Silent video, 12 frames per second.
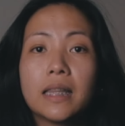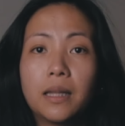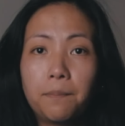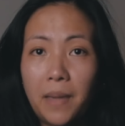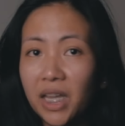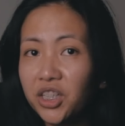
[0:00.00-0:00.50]

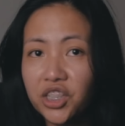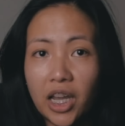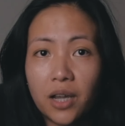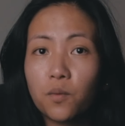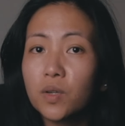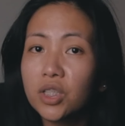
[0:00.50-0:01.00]
The
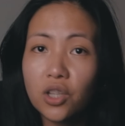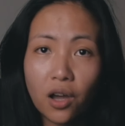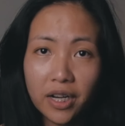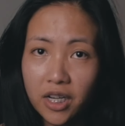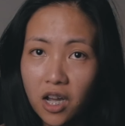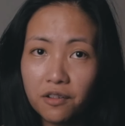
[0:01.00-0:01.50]
paycheck was
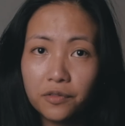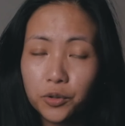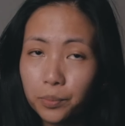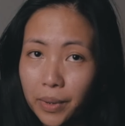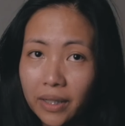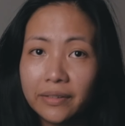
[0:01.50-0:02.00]
not enough to
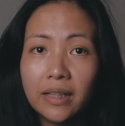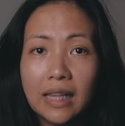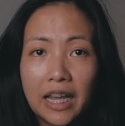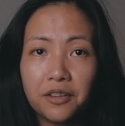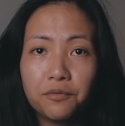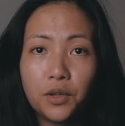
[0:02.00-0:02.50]
build the
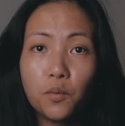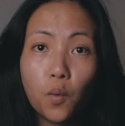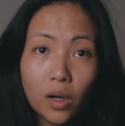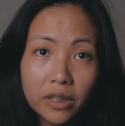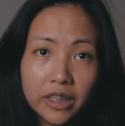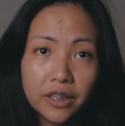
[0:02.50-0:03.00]
life we
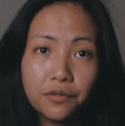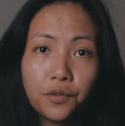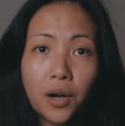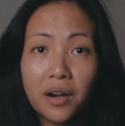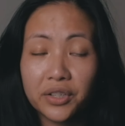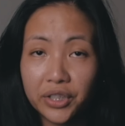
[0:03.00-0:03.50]
wanted
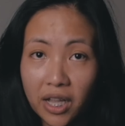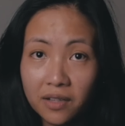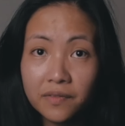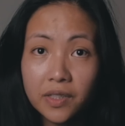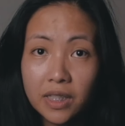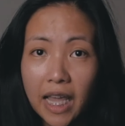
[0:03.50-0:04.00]
for
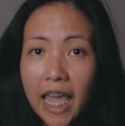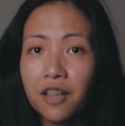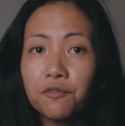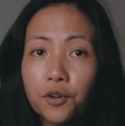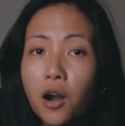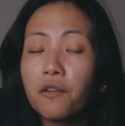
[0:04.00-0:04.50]
ourselves
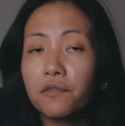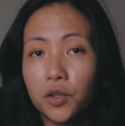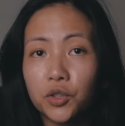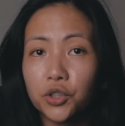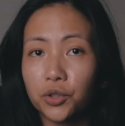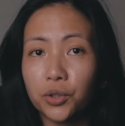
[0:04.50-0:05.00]
and for our
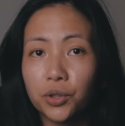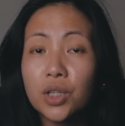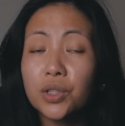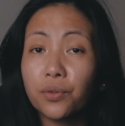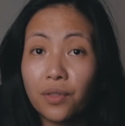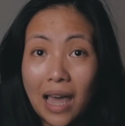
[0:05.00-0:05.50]
future.
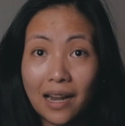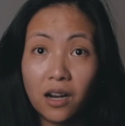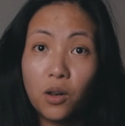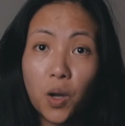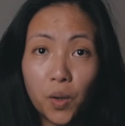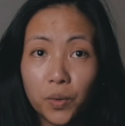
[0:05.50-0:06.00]
So that
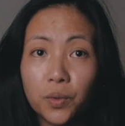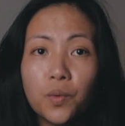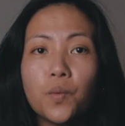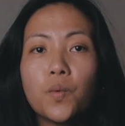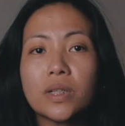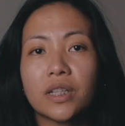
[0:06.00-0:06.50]

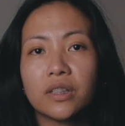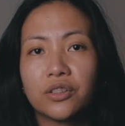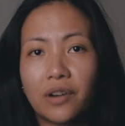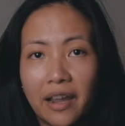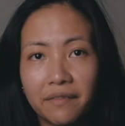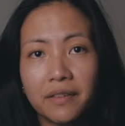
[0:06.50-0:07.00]
alone was our
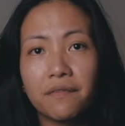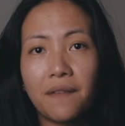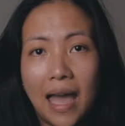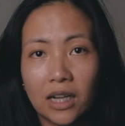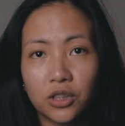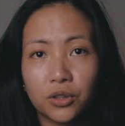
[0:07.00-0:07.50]
driving
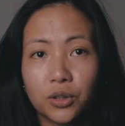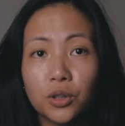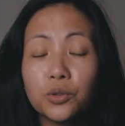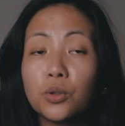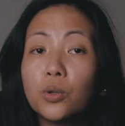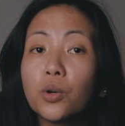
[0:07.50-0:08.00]
factor
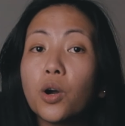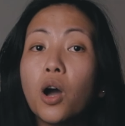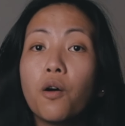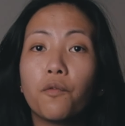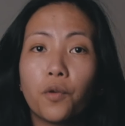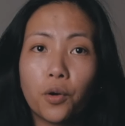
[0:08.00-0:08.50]
to
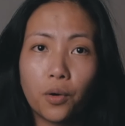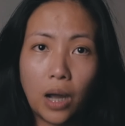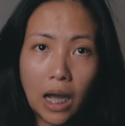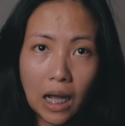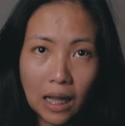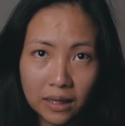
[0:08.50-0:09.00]
look
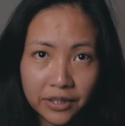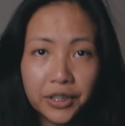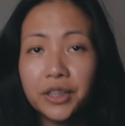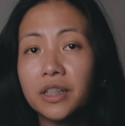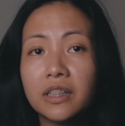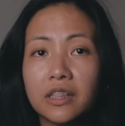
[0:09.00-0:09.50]
for
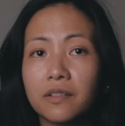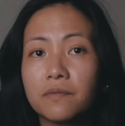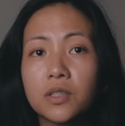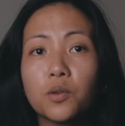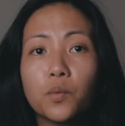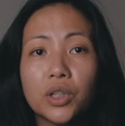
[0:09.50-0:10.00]

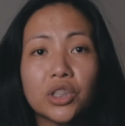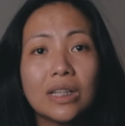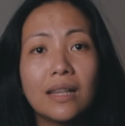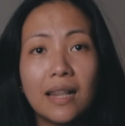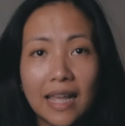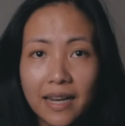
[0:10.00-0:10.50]
alternatives, which
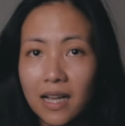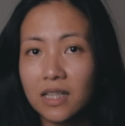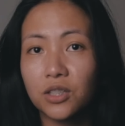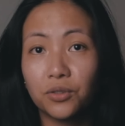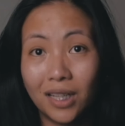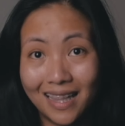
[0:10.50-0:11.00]
led
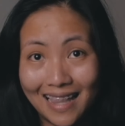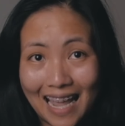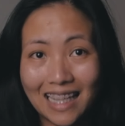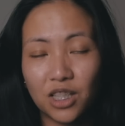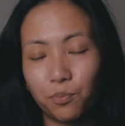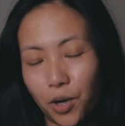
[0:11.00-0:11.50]
us to the
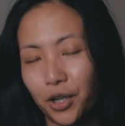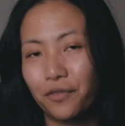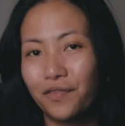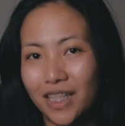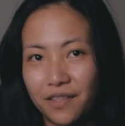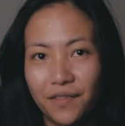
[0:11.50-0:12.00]
next part
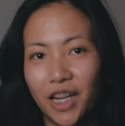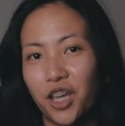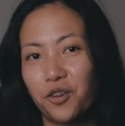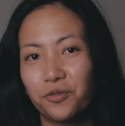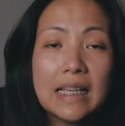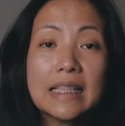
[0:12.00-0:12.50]
of this
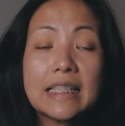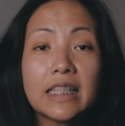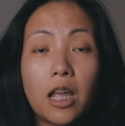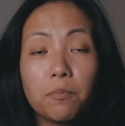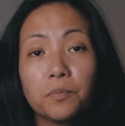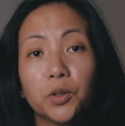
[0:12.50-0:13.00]
video.
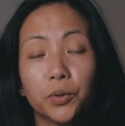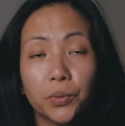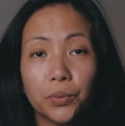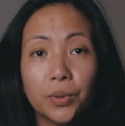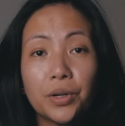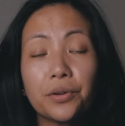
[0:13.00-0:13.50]
Step
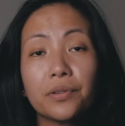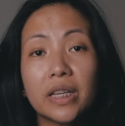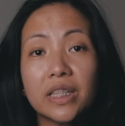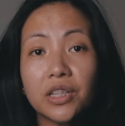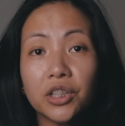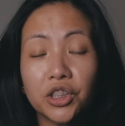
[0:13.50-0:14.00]
two,
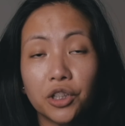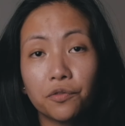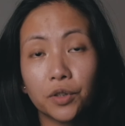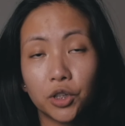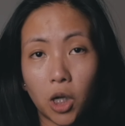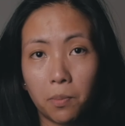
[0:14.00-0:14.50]
researching
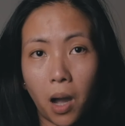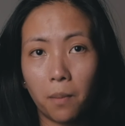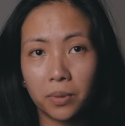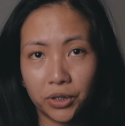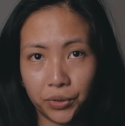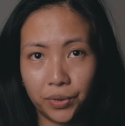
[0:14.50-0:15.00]
for job
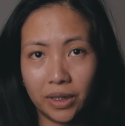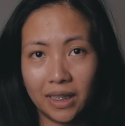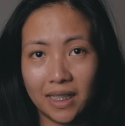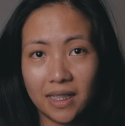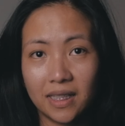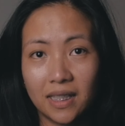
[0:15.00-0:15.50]

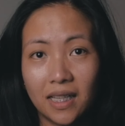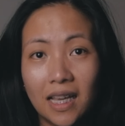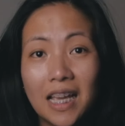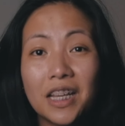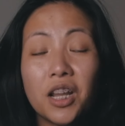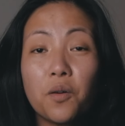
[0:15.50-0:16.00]
opportunities.
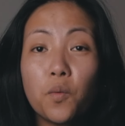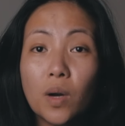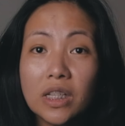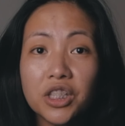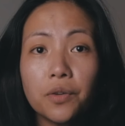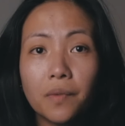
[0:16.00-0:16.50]
Now,
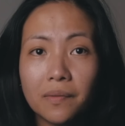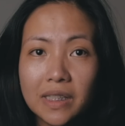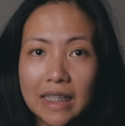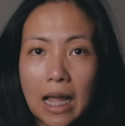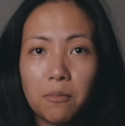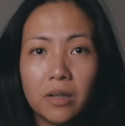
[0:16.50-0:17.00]
once you've
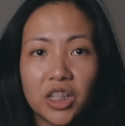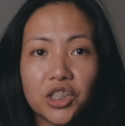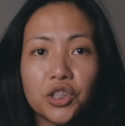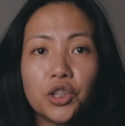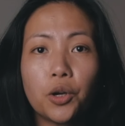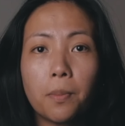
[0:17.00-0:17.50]

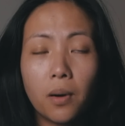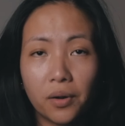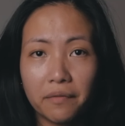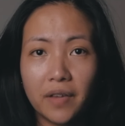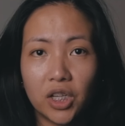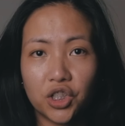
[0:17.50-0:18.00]
established your
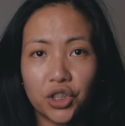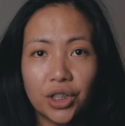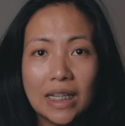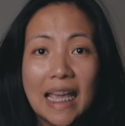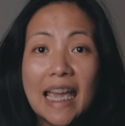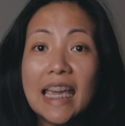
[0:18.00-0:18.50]

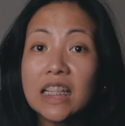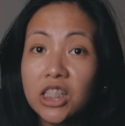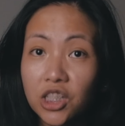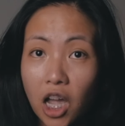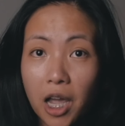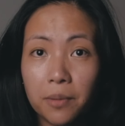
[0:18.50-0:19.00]
motivation,
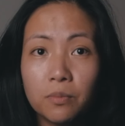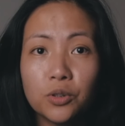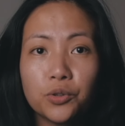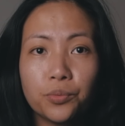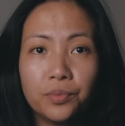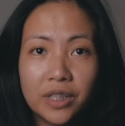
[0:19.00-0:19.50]
it's time
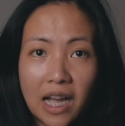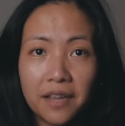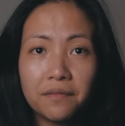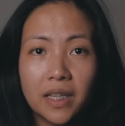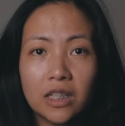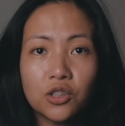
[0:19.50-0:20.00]
to
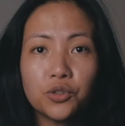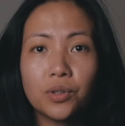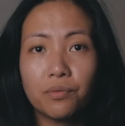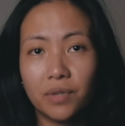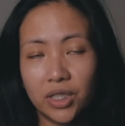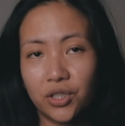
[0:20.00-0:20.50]
dive into
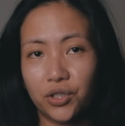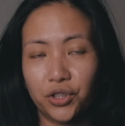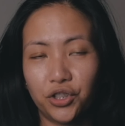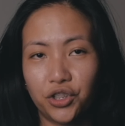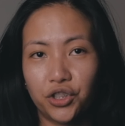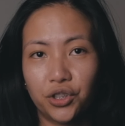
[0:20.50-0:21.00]
the
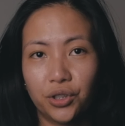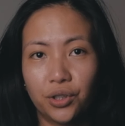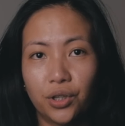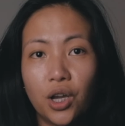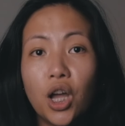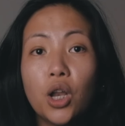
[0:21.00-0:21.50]
research.
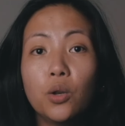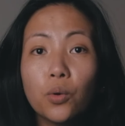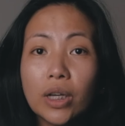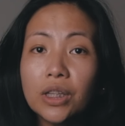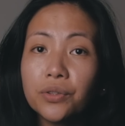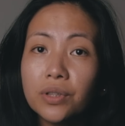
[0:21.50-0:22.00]

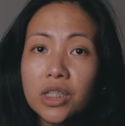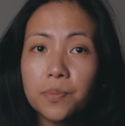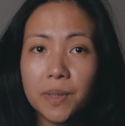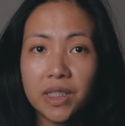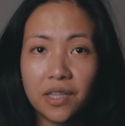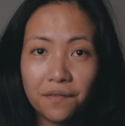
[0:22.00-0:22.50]
Look into the
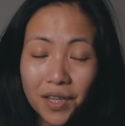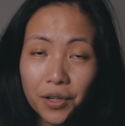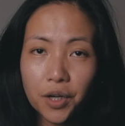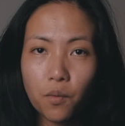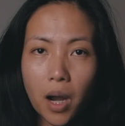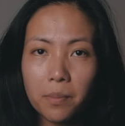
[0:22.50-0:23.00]
specific
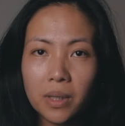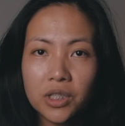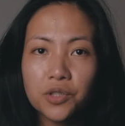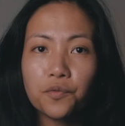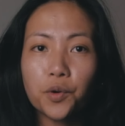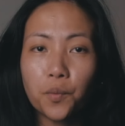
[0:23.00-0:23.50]

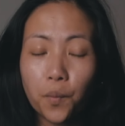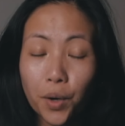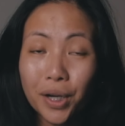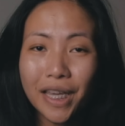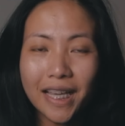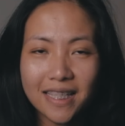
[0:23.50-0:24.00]
requirements for
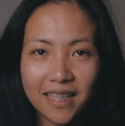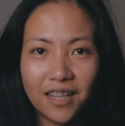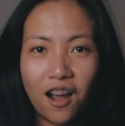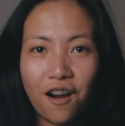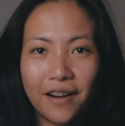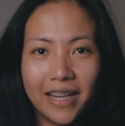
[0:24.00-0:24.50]
working as
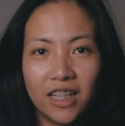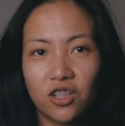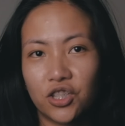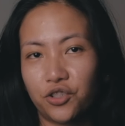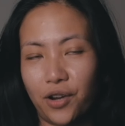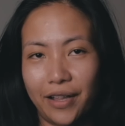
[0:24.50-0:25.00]
an RN in
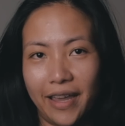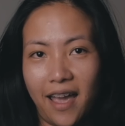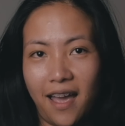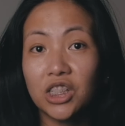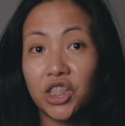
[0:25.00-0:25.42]
Australia.